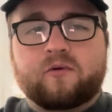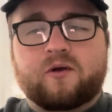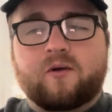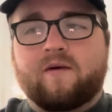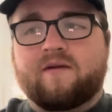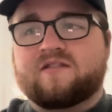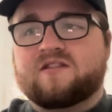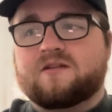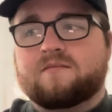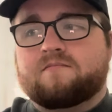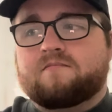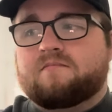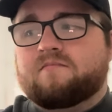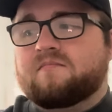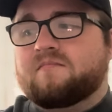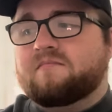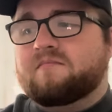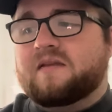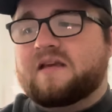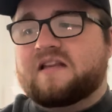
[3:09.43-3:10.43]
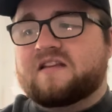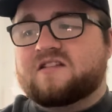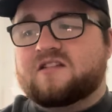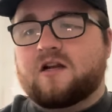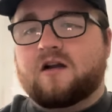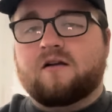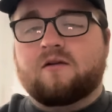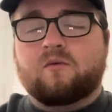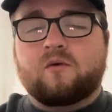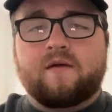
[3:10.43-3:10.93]
We don't want to be in a
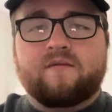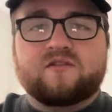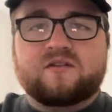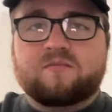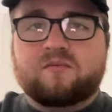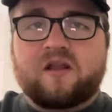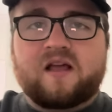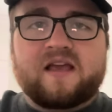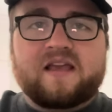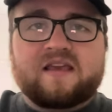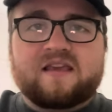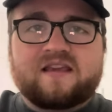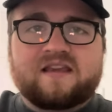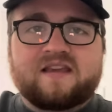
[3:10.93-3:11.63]
scenario where we're having to play,